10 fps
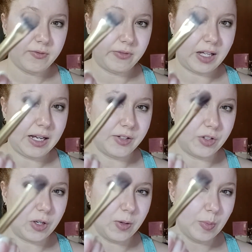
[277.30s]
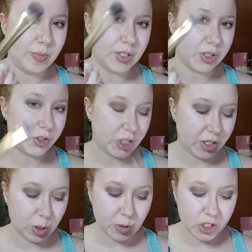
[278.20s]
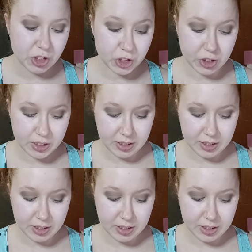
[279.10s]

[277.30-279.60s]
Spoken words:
flat domed shader brush